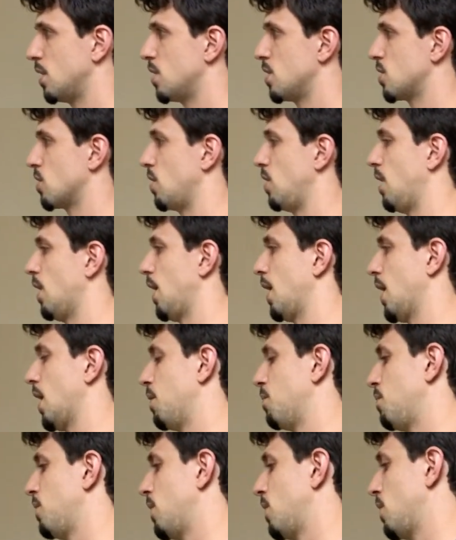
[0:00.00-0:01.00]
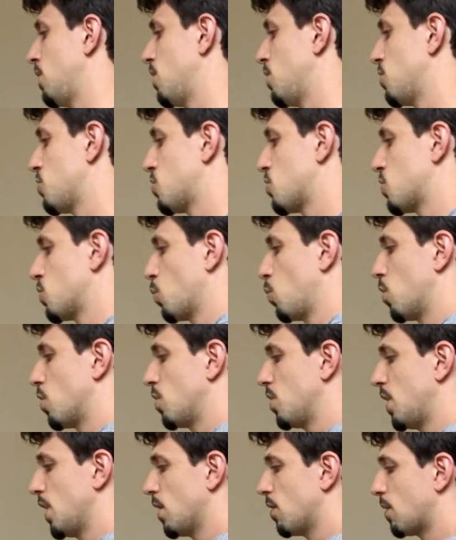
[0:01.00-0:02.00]
So here I am
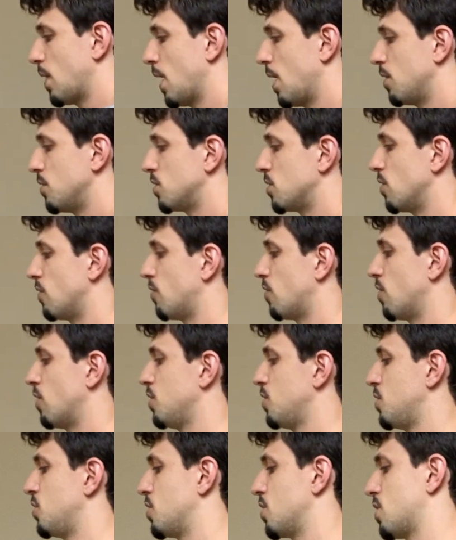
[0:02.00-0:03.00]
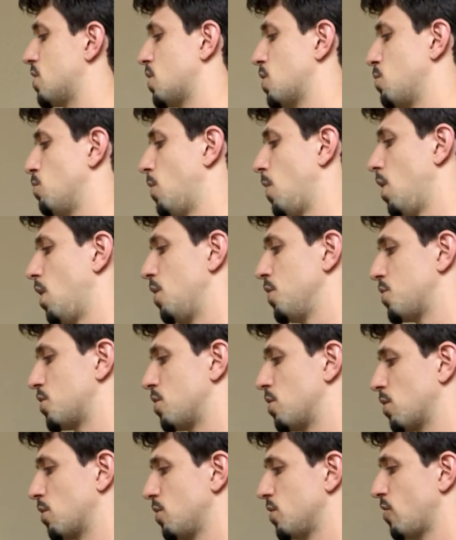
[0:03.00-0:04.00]
swirling around. So first just small
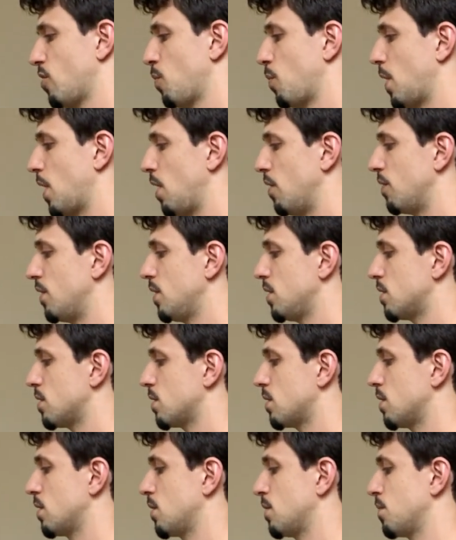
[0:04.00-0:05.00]
circles of the pelvis,